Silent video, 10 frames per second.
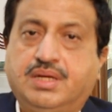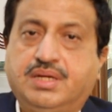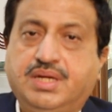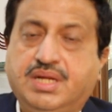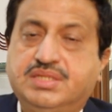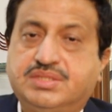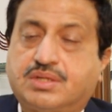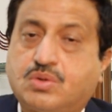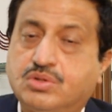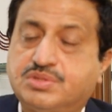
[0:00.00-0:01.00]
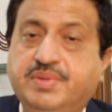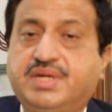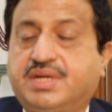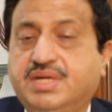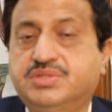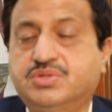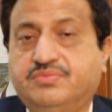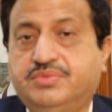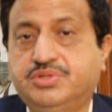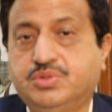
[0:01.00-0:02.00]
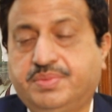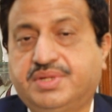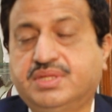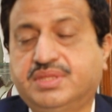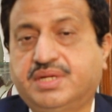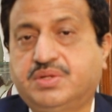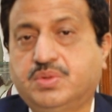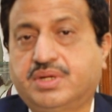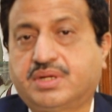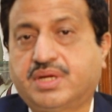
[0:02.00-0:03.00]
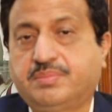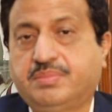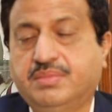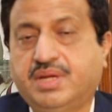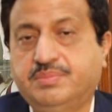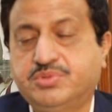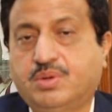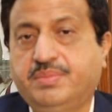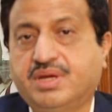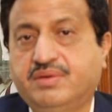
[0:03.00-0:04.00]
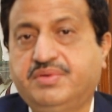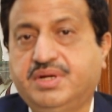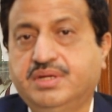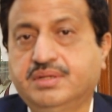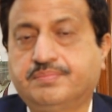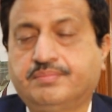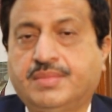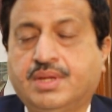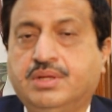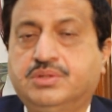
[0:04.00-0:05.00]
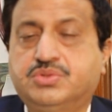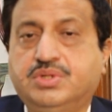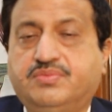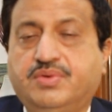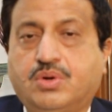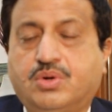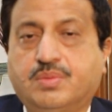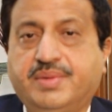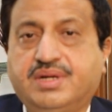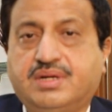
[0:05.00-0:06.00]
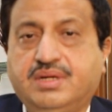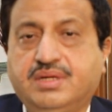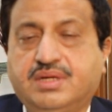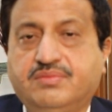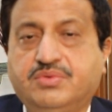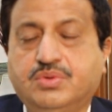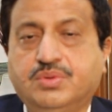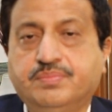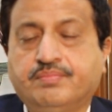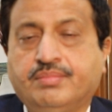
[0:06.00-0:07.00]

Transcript: rays, the cosmic rays of the Jupiter that you are absorbing every day. So it will automatically give you